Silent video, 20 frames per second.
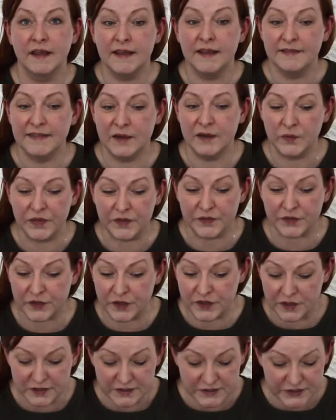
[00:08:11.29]
Now, the
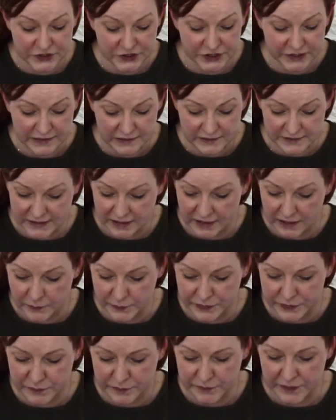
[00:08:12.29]
third shield I'll
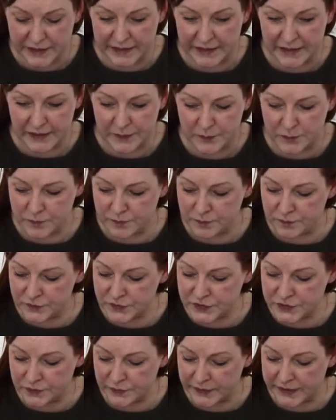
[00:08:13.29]
be
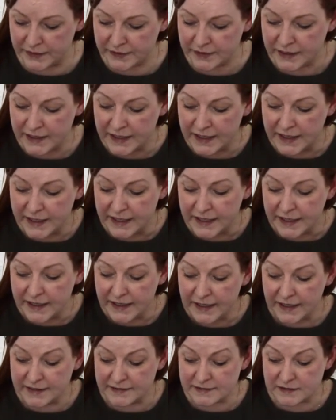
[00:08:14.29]
doing
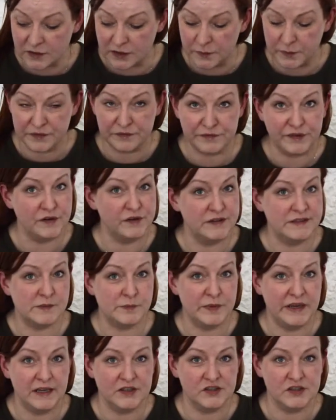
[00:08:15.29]
is going to be very
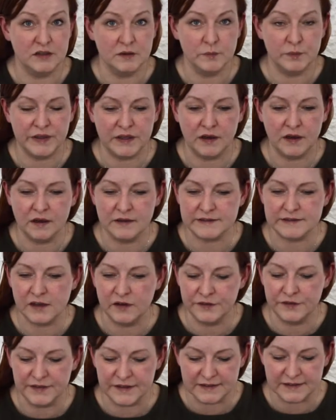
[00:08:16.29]
special, because
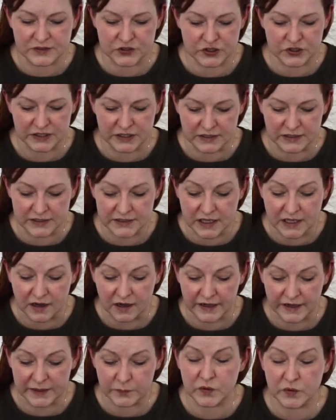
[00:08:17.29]
on this shield
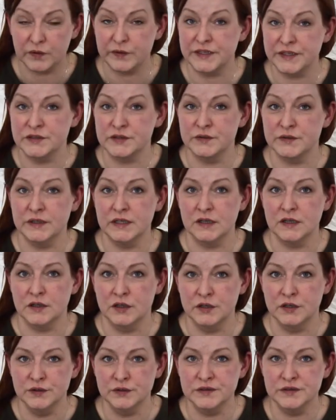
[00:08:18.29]
I'm going to
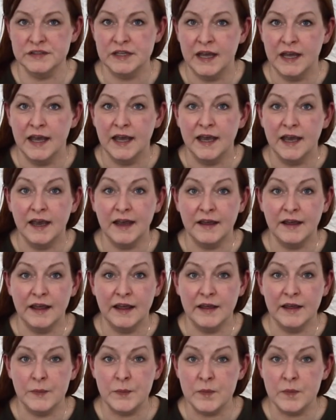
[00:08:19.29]
include
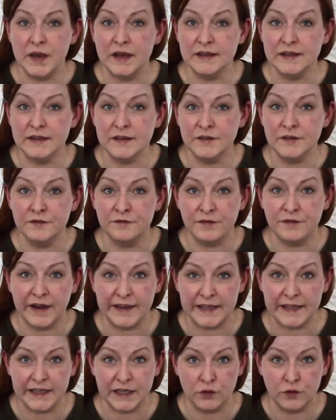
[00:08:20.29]
a
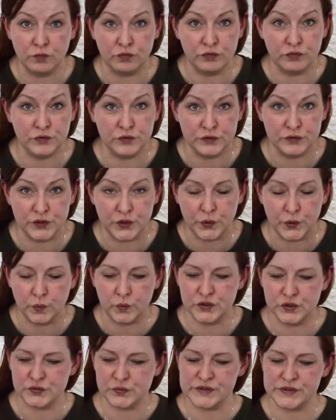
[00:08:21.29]
Viking rune,
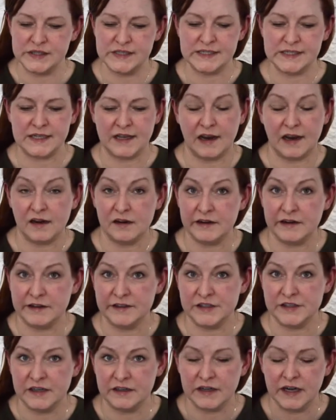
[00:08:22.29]
which was this
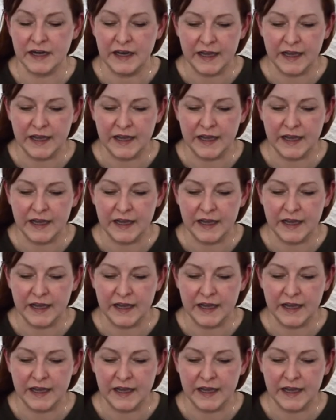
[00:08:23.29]
character